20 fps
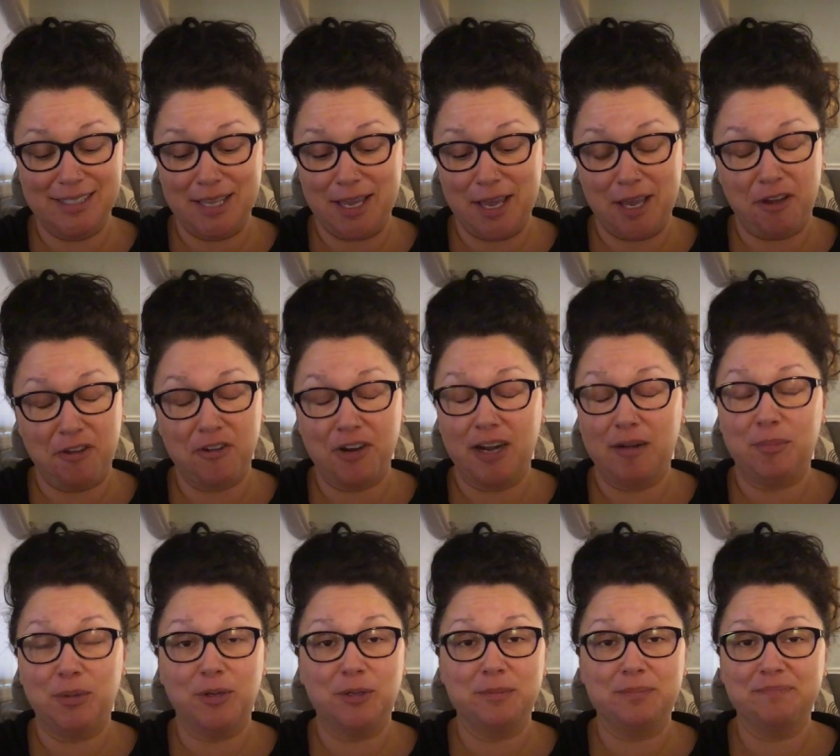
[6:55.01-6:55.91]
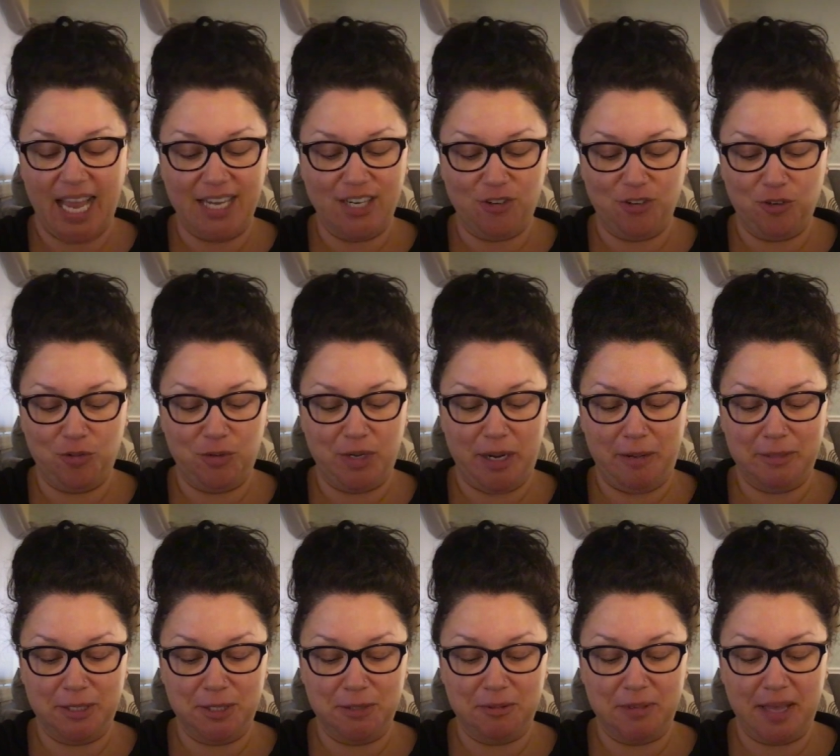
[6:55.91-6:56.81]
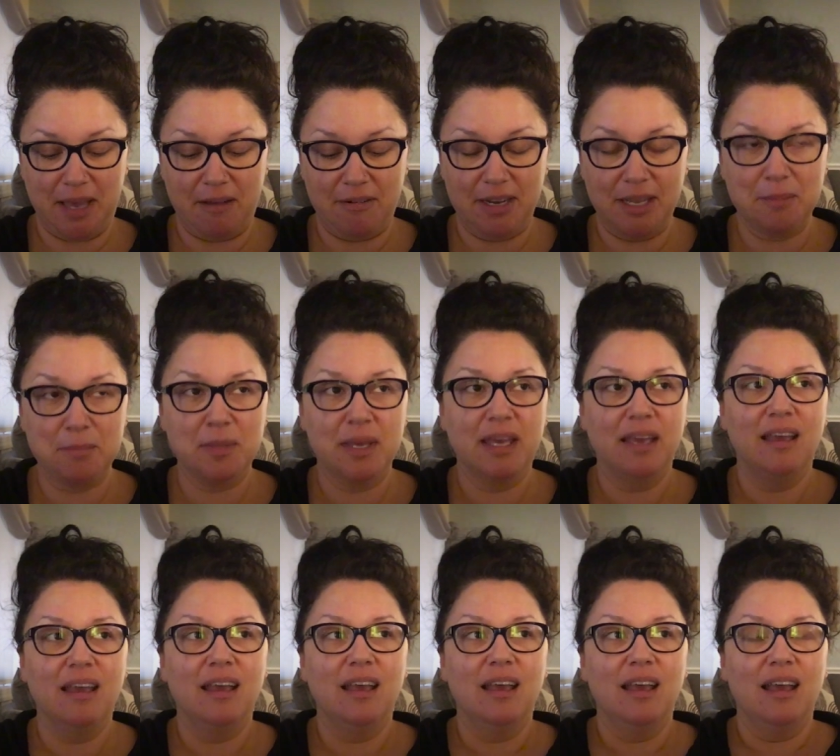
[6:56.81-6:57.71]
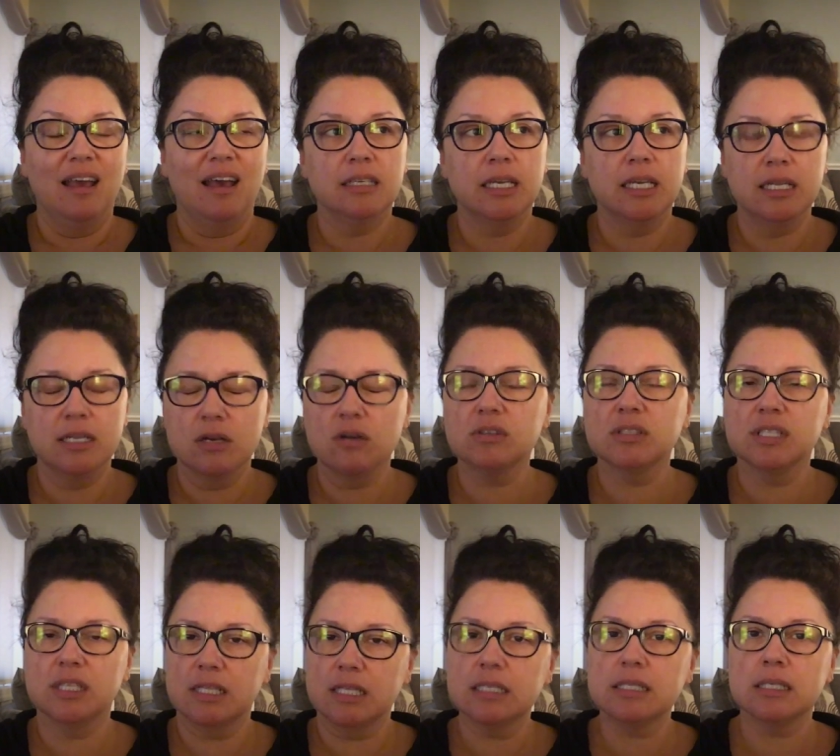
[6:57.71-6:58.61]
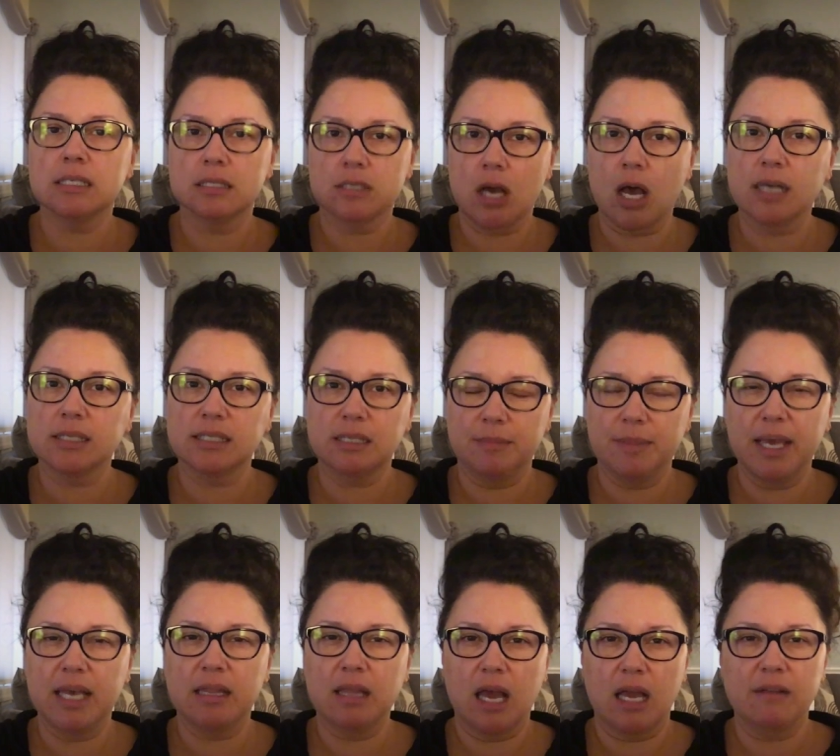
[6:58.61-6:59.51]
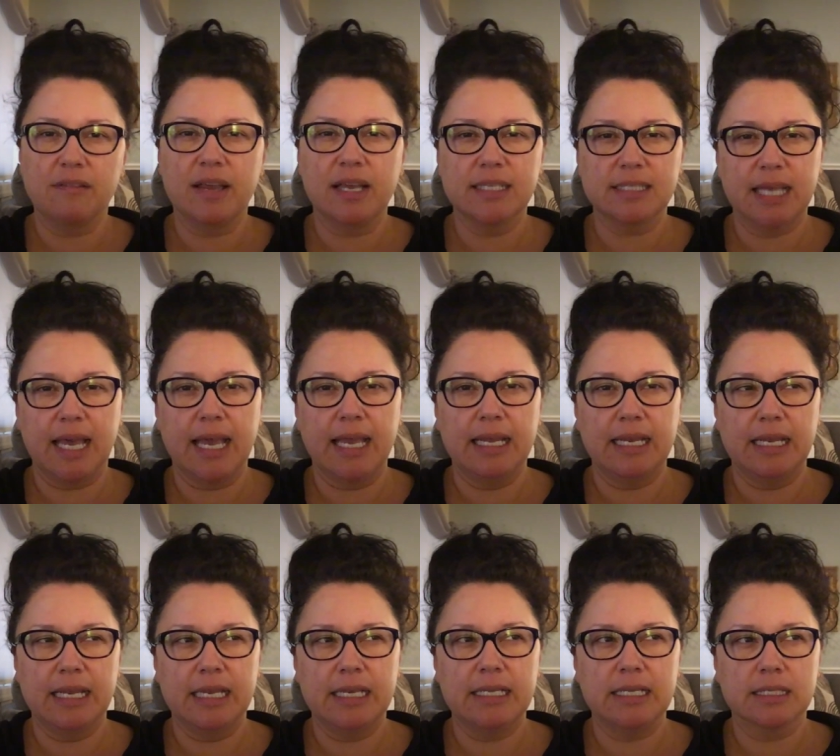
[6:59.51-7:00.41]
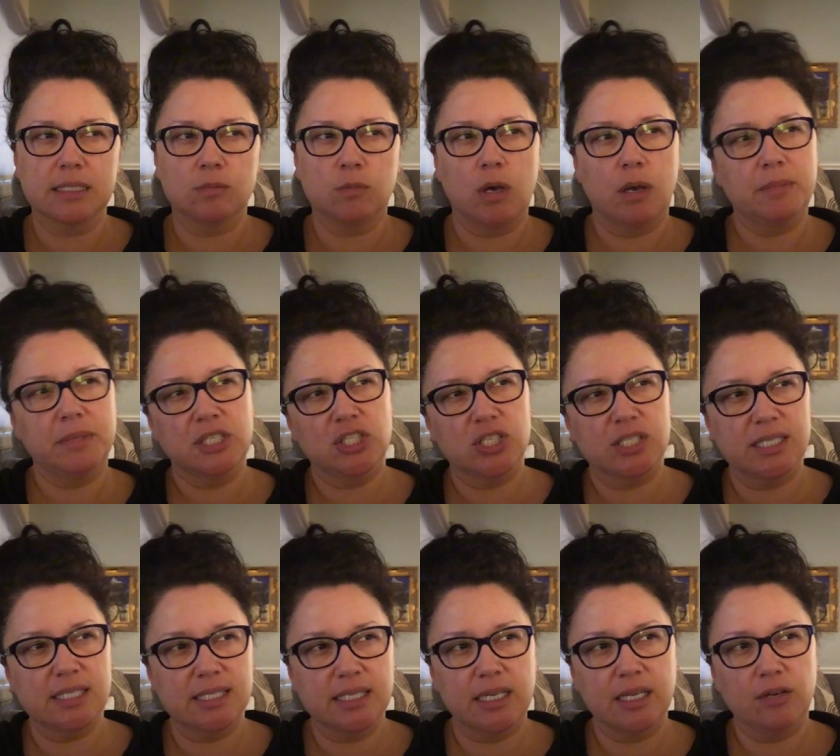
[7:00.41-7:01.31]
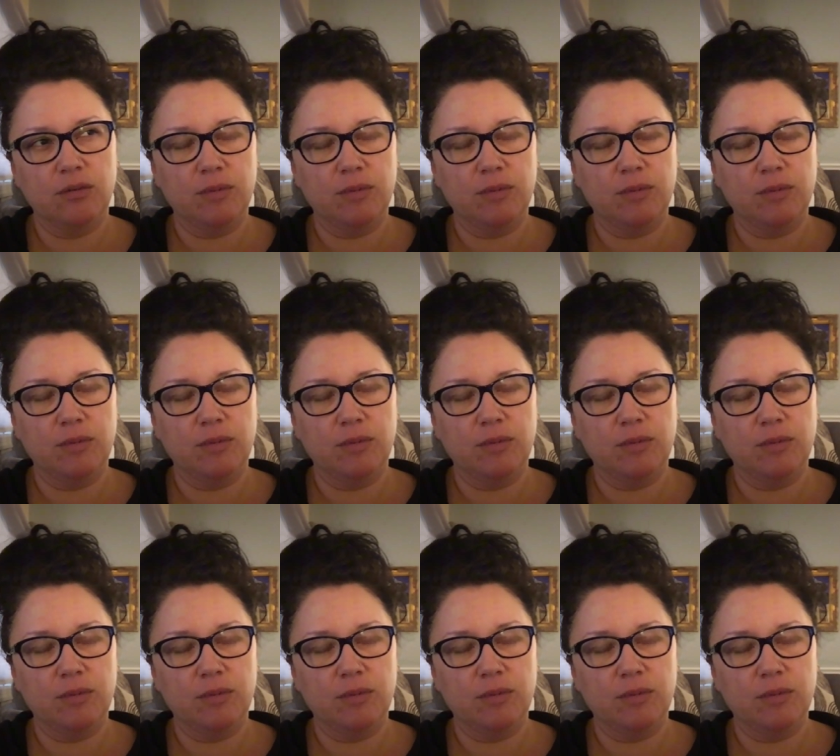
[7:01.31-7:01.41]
incredible. I don't know what I would do without him. He knows that this is causing me a lot of anxiety. He doesn't want me just sitting